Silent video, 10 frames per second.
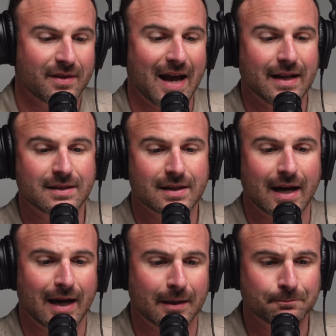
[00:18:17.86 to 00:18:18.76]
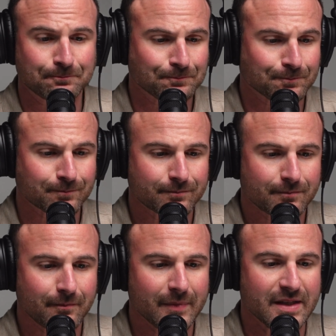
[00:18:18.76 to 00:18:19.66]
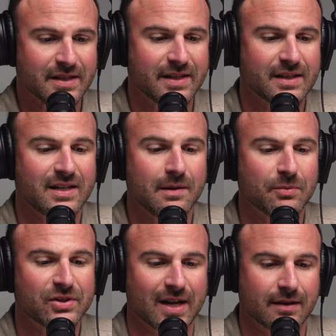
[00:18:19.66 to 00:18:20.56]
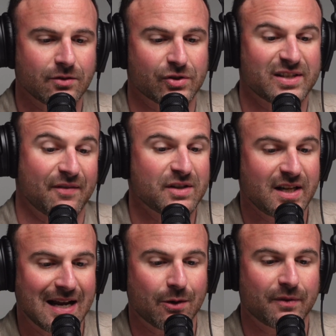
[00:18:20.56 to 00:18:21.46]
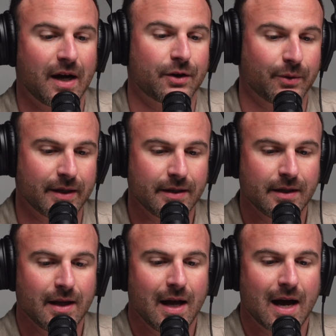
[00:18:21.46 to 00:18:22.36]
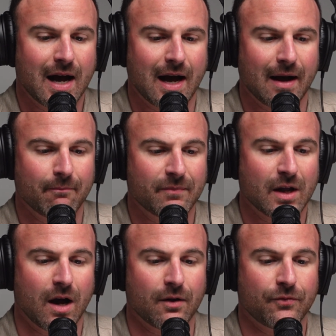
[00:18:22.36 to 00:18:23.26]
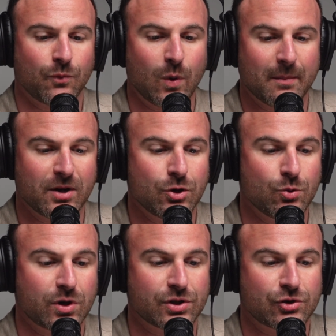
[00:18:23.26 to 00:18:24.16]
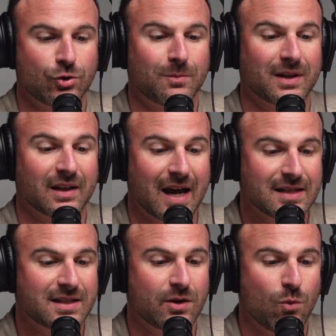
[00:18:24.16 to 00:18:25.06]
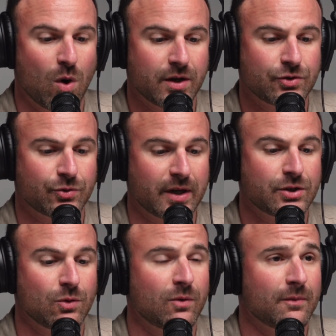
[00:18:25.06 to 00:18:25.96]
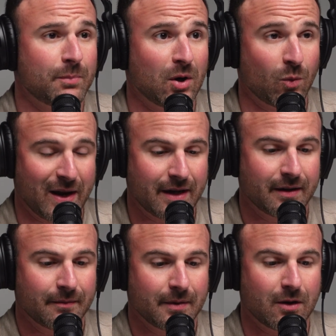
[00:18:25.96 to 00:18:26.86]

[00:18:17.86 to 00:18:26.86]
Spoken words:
that 16% or 17 out of 100 of women who consumed less than 1 drink per week,